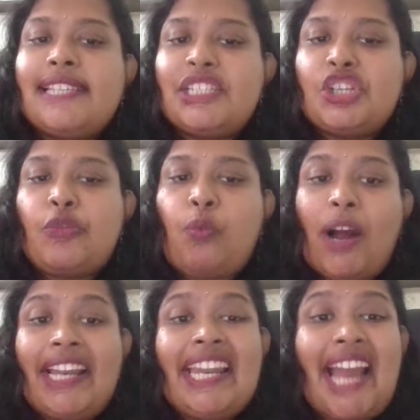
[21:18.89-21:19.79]
section
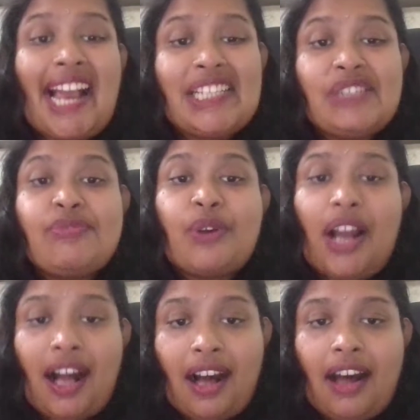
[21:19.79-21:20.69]

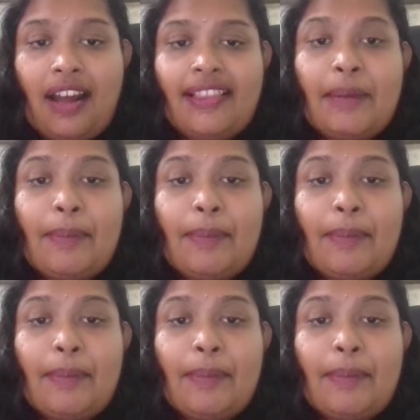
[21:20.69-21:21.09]
194R,